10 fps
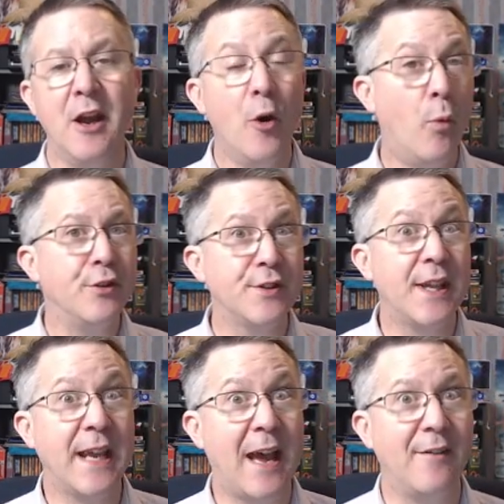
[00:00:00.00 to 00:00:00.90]
Once the
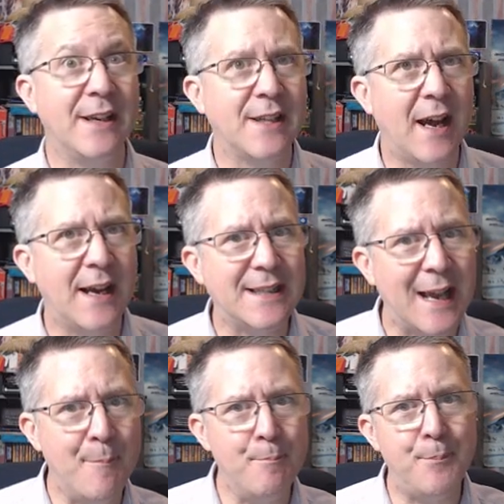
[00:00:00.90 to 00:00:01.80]
character has
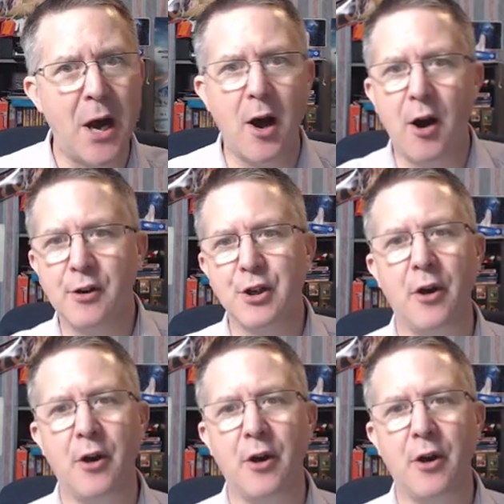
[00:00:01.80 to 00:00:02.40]
embarked